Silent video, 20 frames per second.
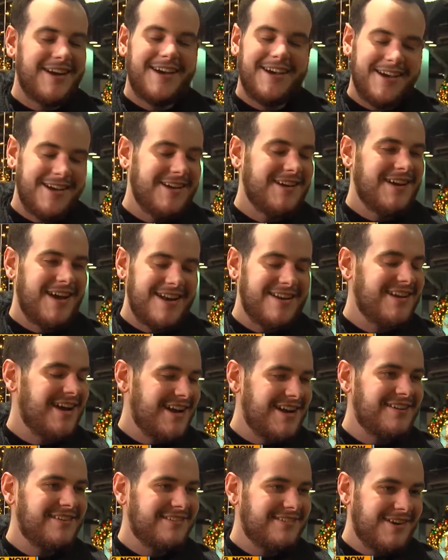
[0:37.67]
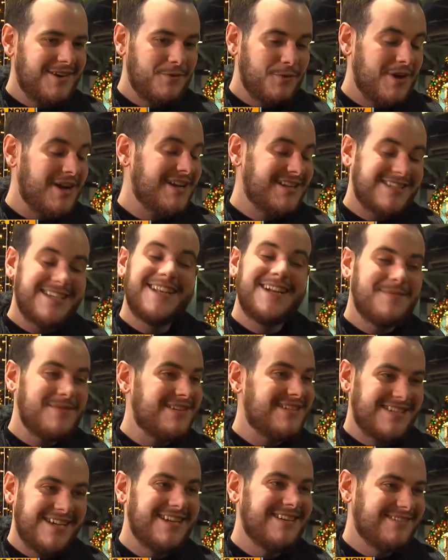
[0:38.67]
Uh, I'm nine out of, or one out of 10, I'm
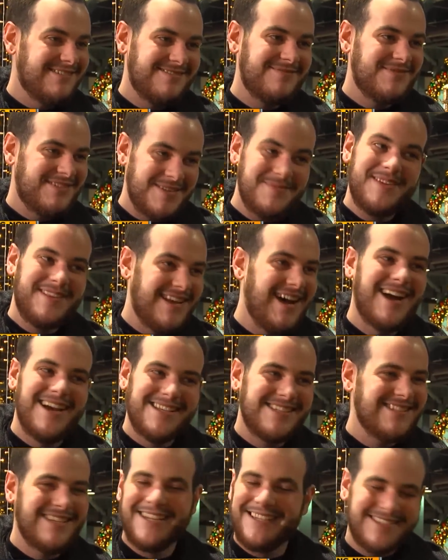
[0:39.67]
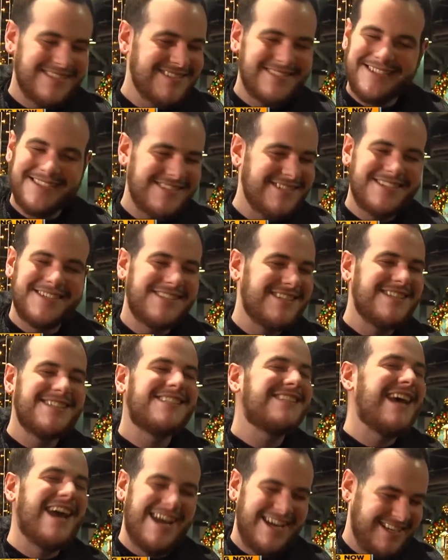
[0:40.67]
a 10. 10 being the highest, like this is
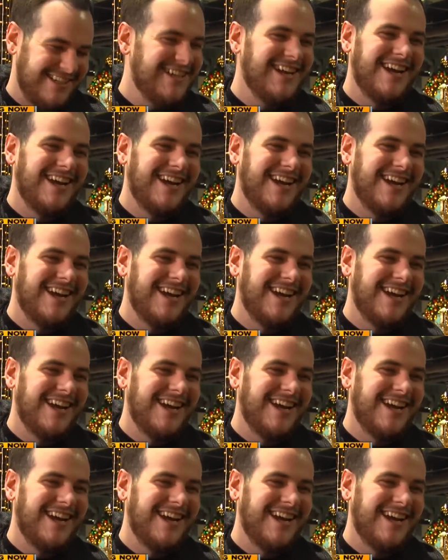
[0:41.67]
insane.